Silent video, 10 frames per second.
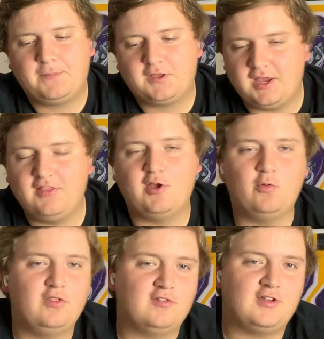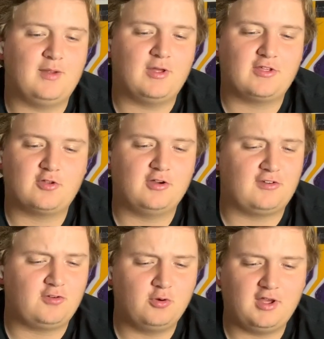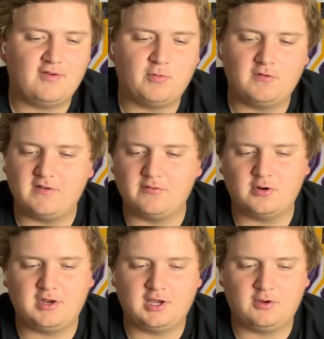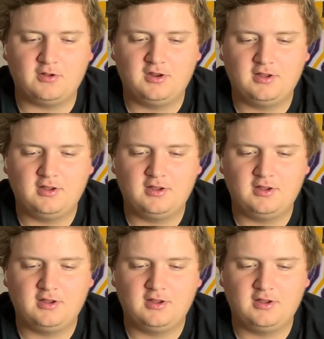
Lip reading: Can they win this game? I think they're like a 2.5-point favorite right now.